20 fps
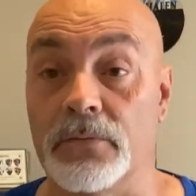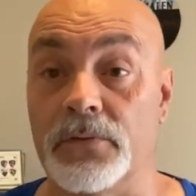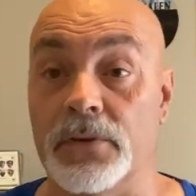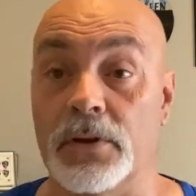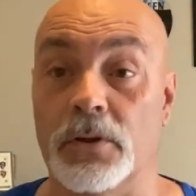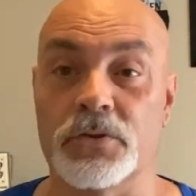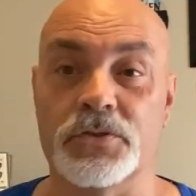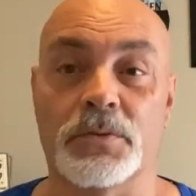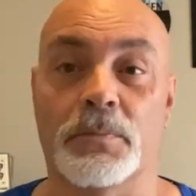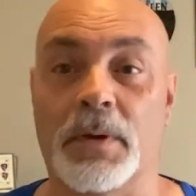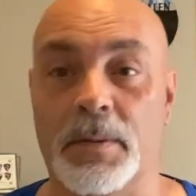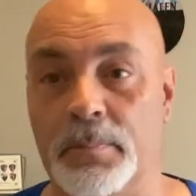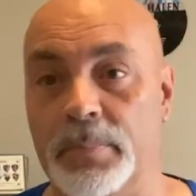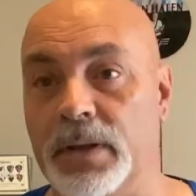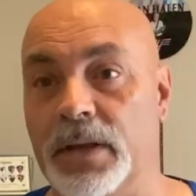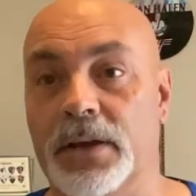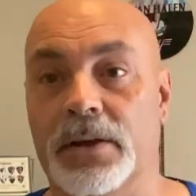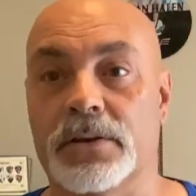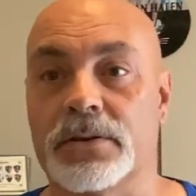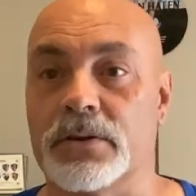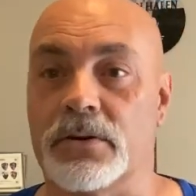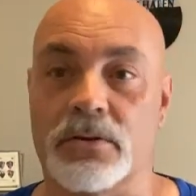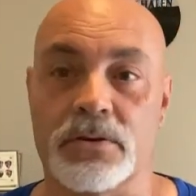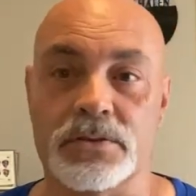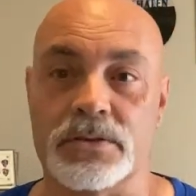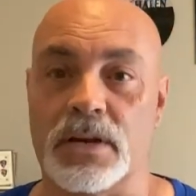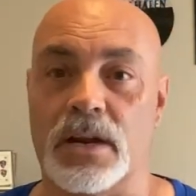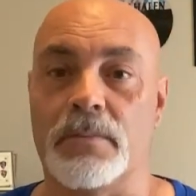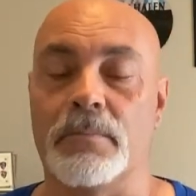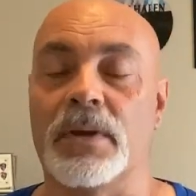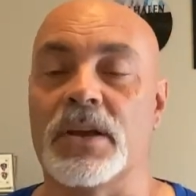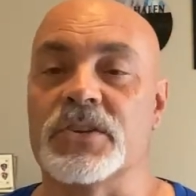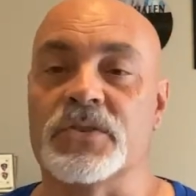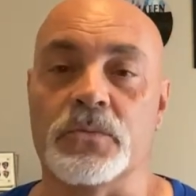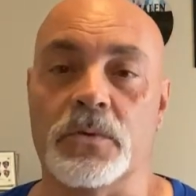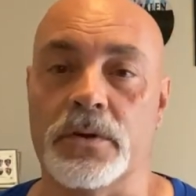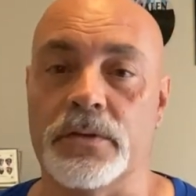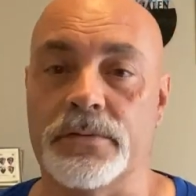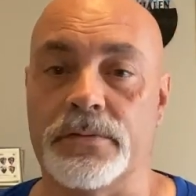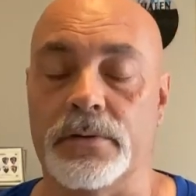And those are my play guitars that I mess
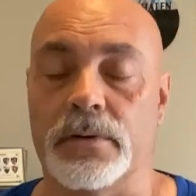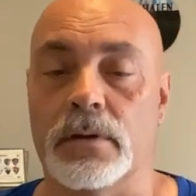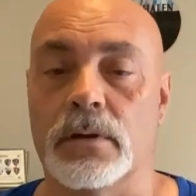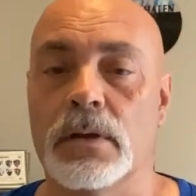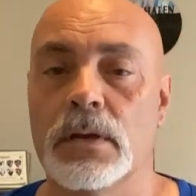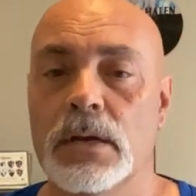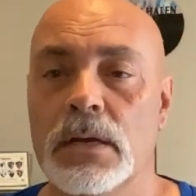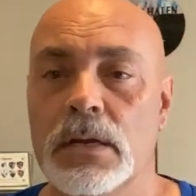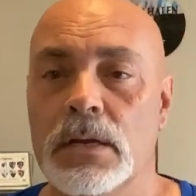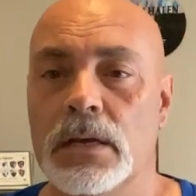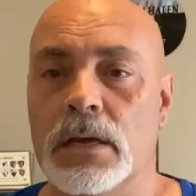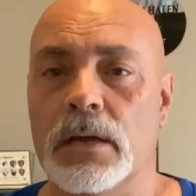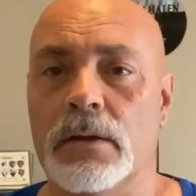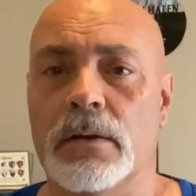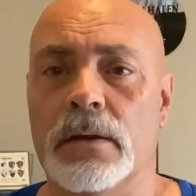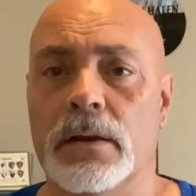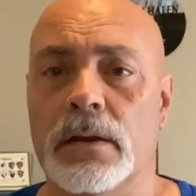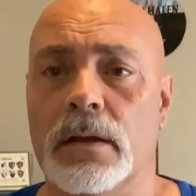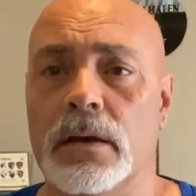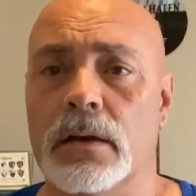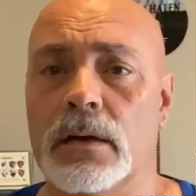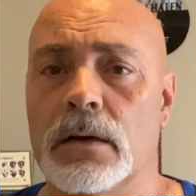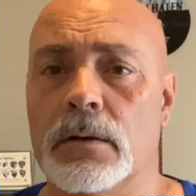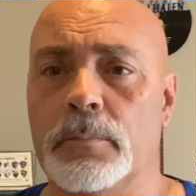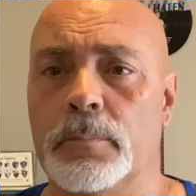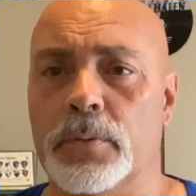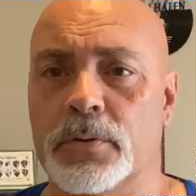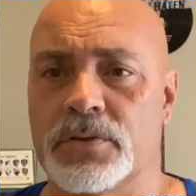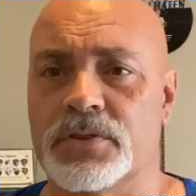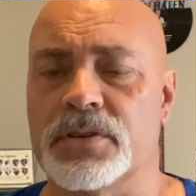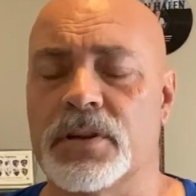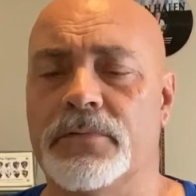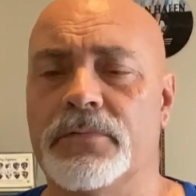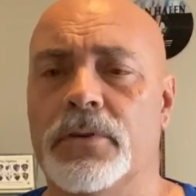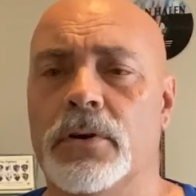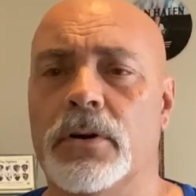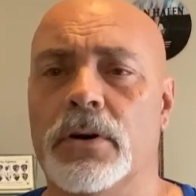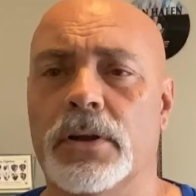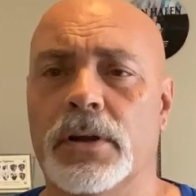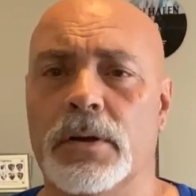with and put stuff
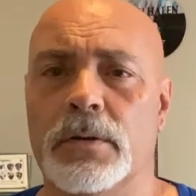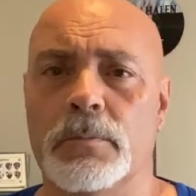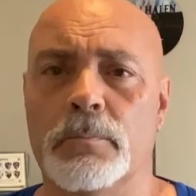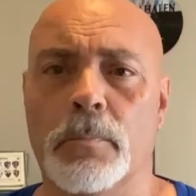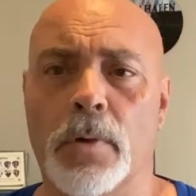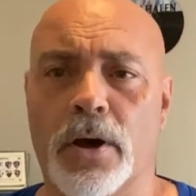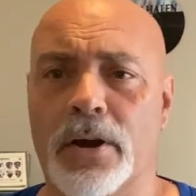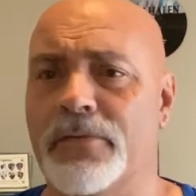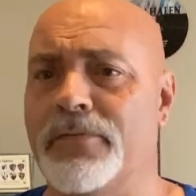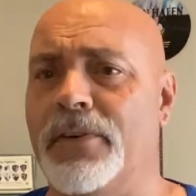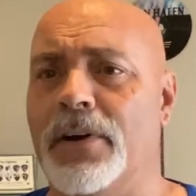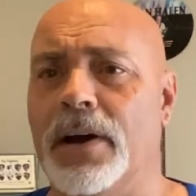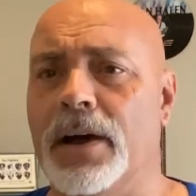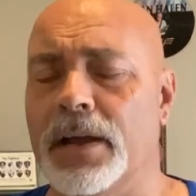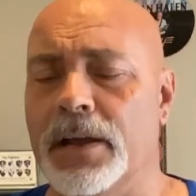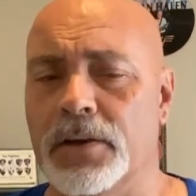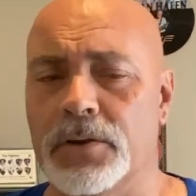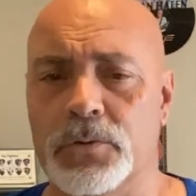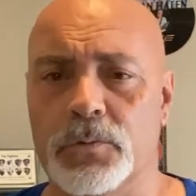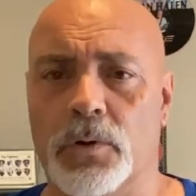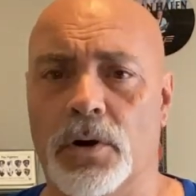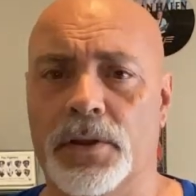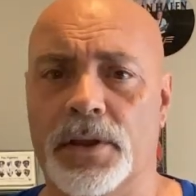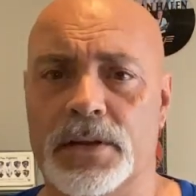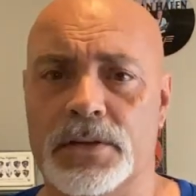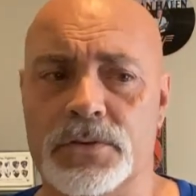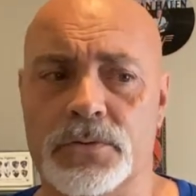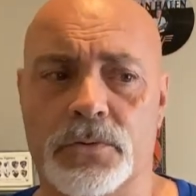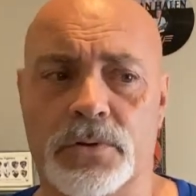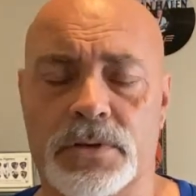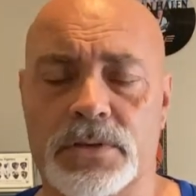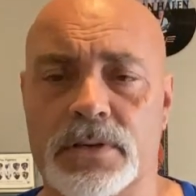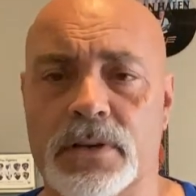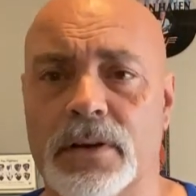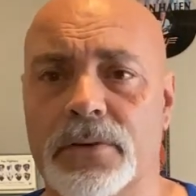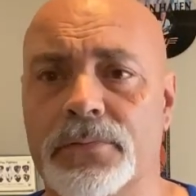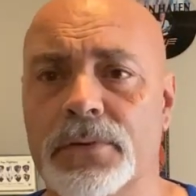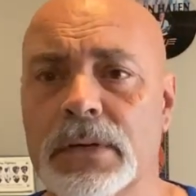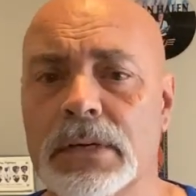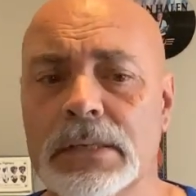on and modify and do all that sort of stuff.